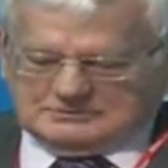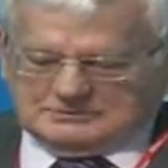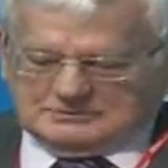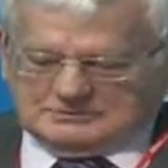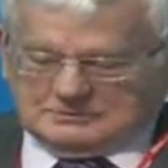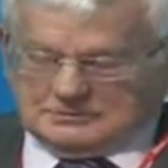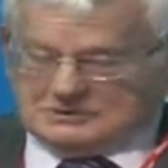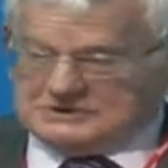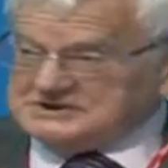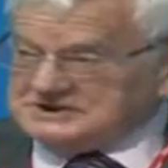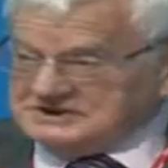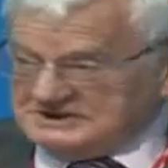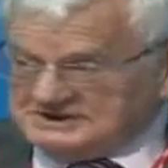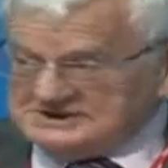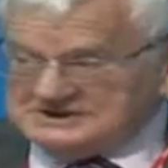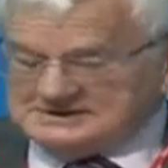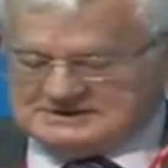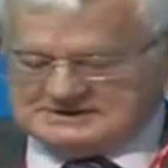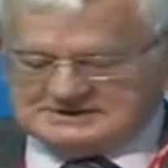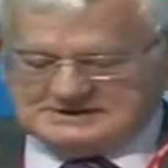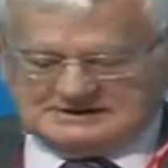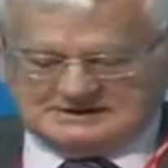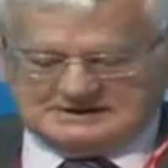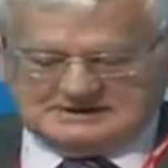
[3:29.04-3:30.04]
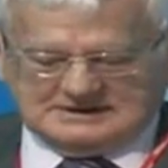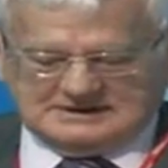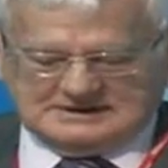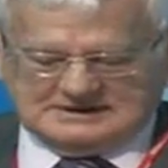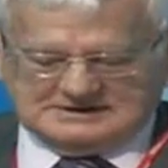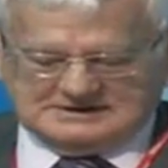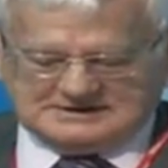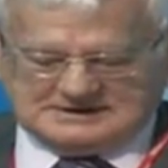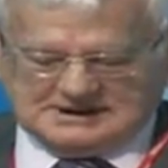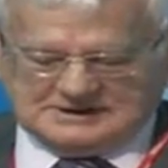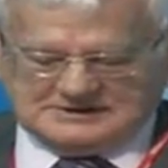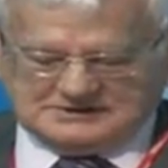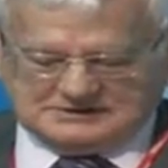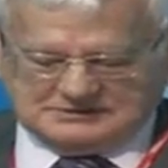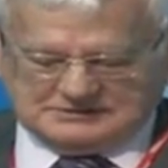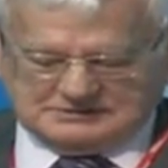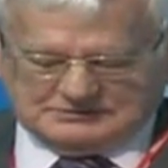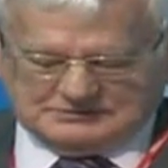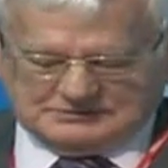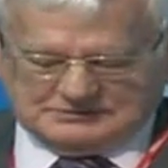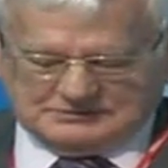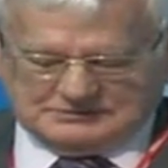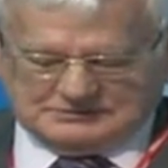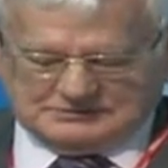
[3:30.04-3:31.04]
which is an essential
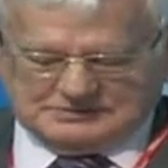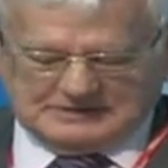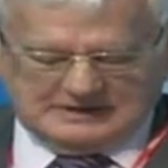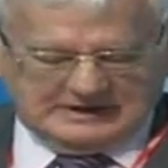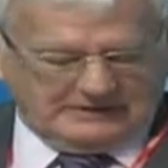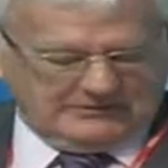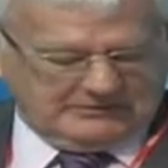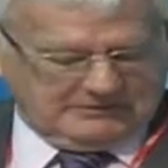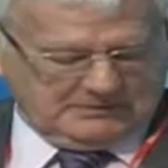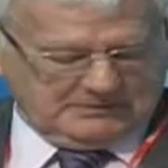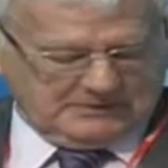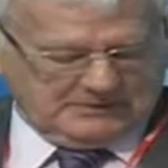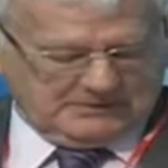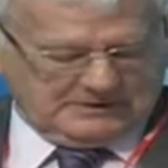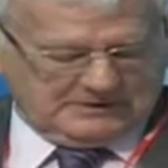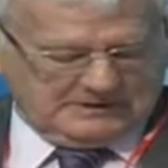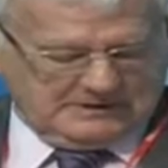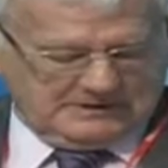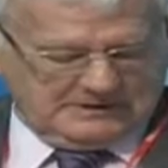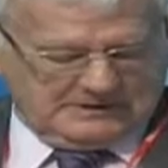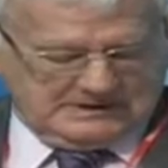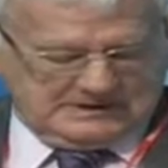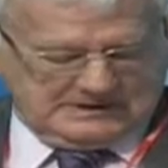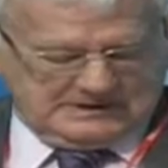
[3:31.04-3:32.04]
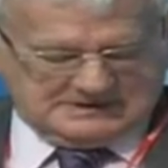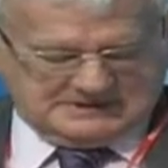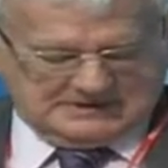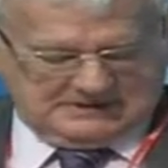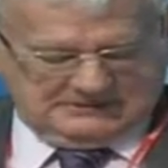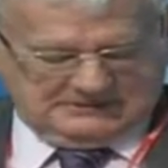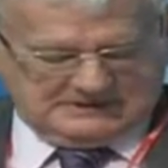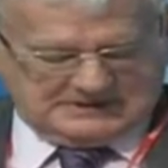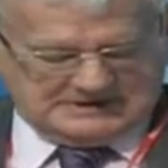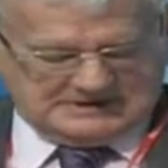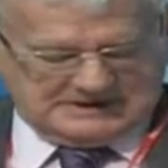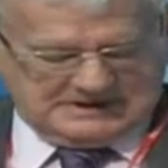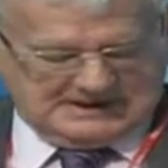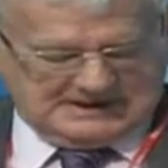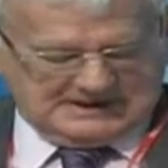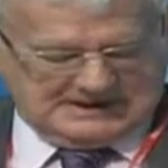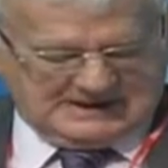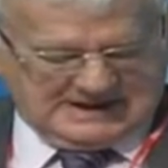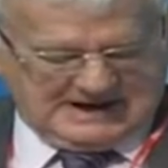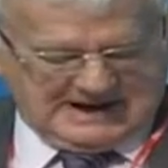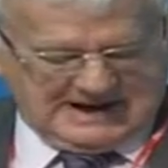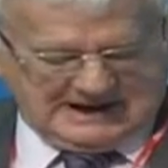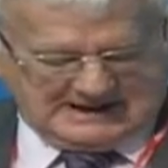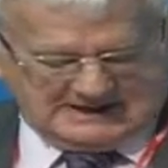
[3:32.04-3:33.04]
for everyone, is obviously an
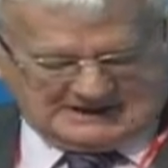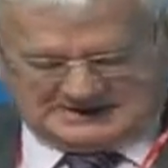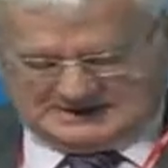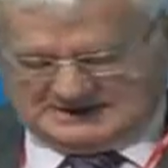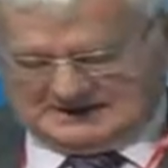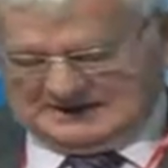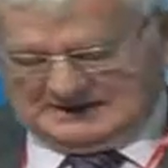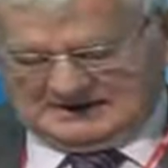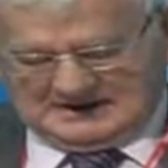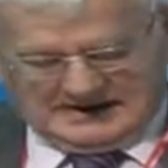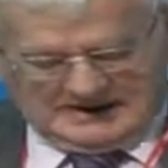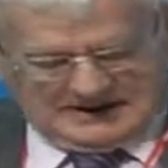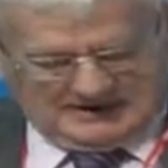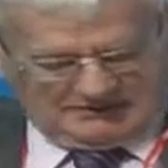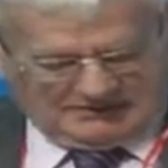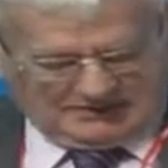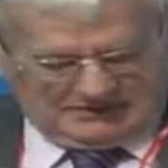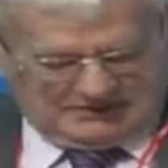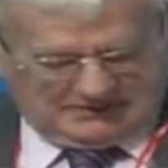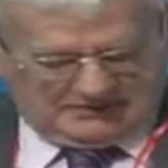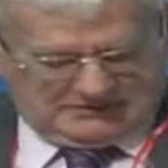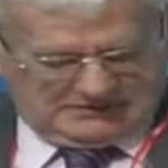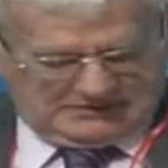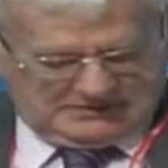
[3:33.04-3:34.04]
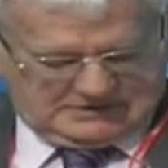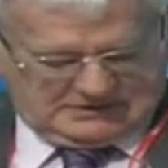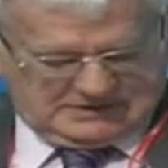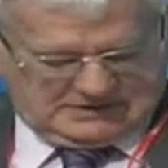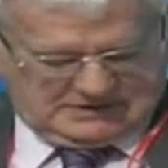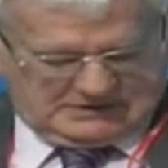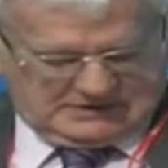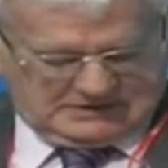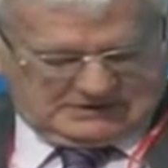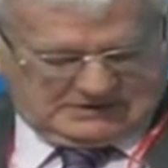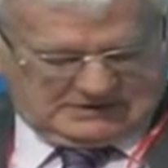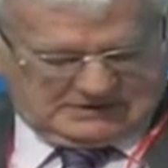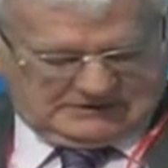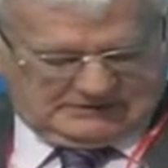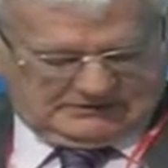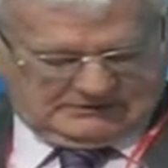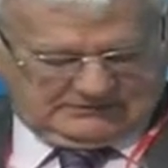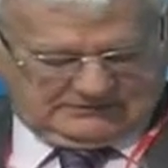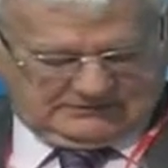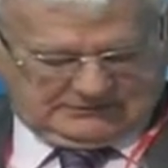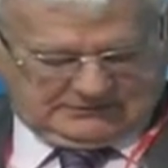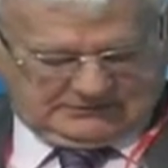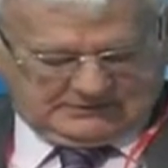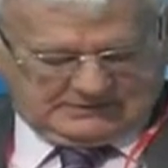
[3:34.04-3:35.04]
excellent avenue
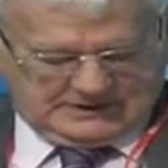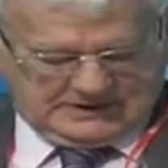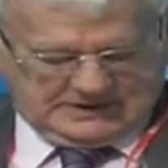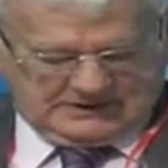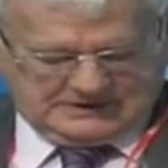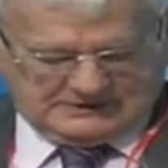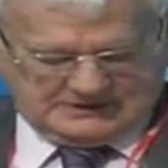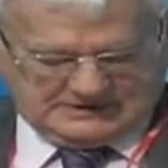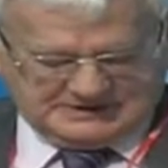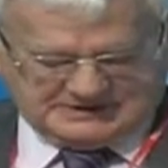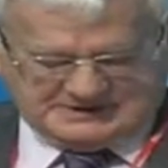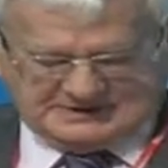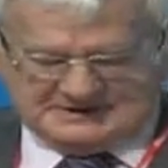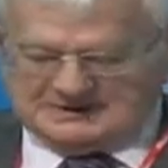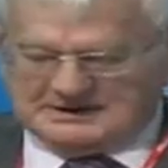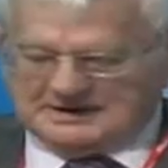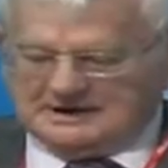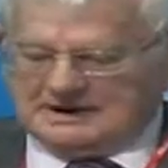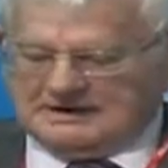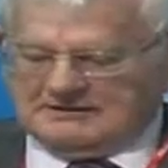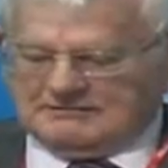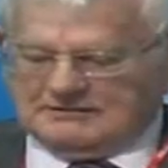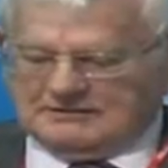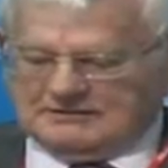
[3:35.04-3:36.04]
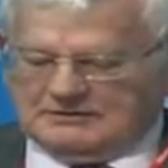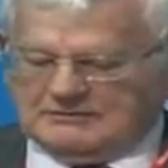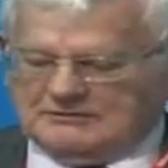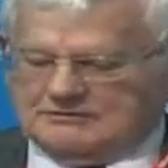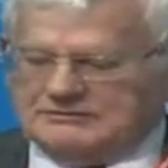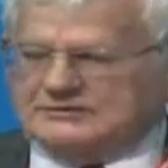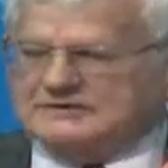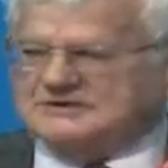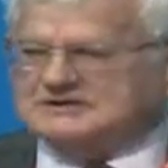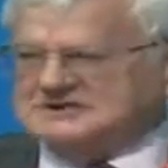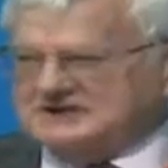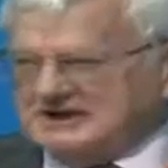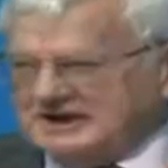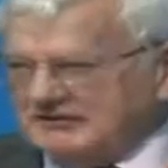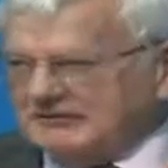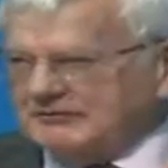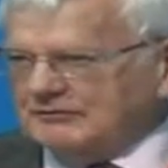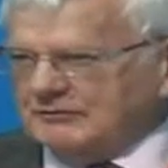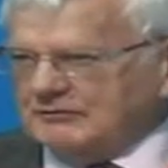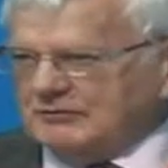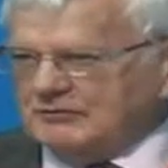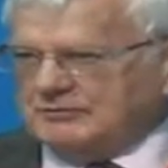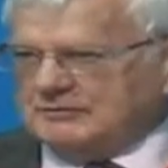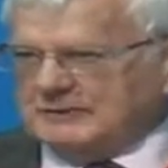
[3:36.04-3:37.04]
for increasing the level of
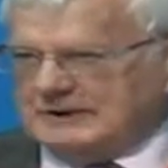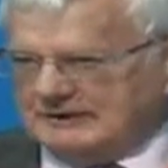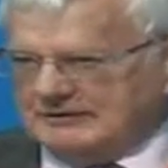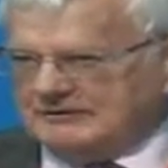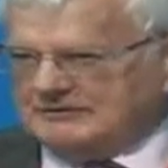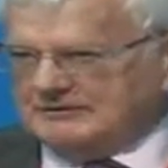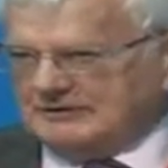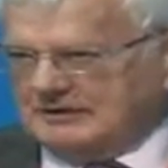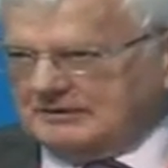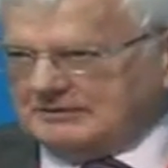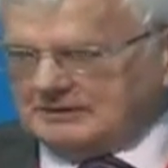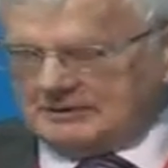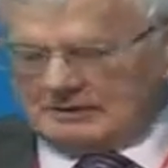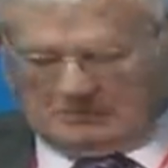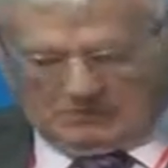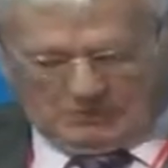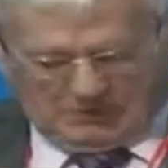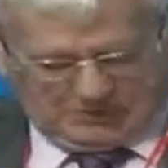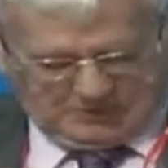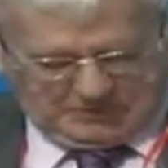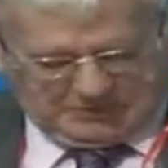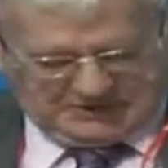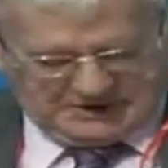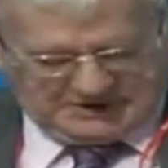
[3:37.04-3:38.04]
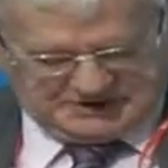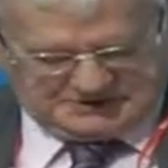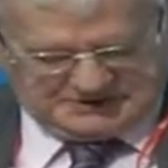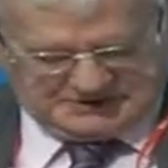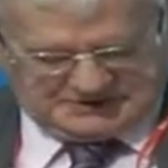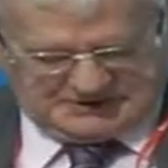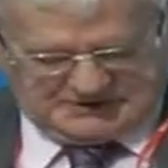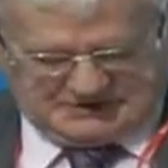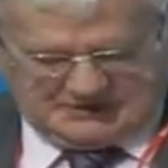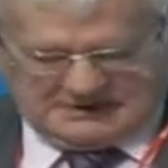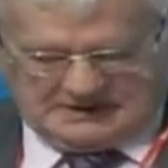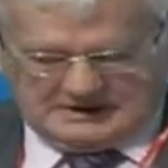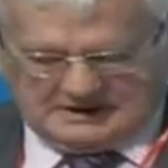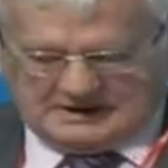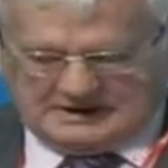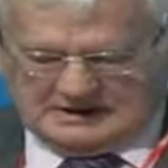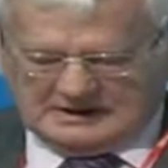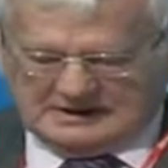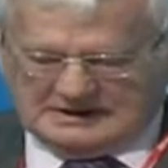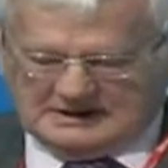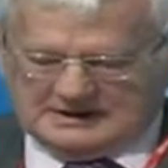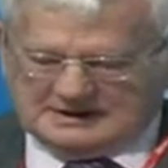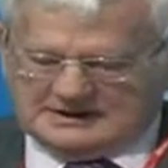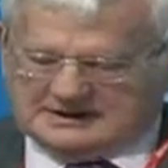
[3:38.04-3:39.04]
general maritime cooperation
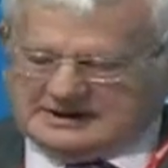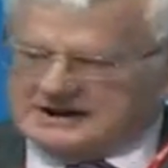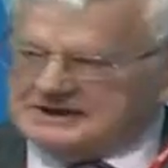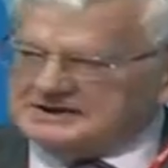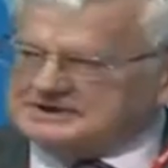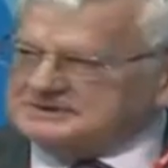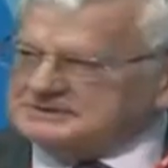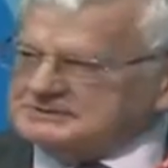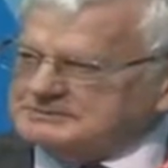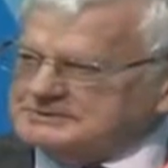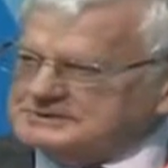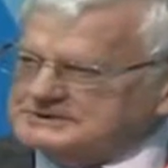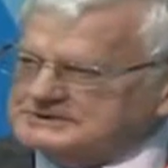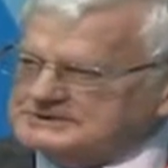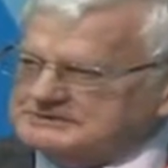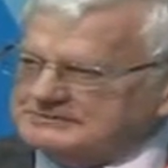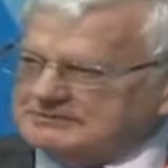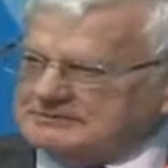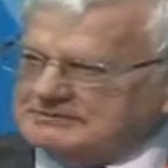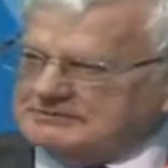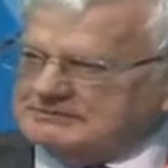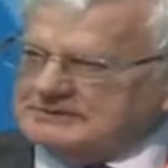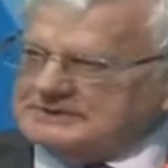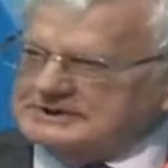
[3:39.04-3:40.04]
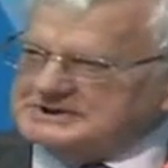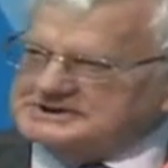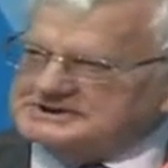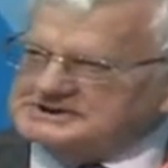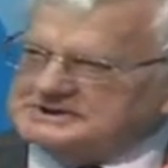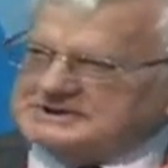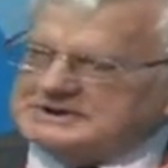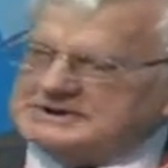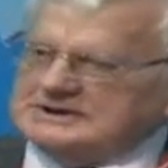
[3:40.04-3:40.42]
in the Asia-Pacific region,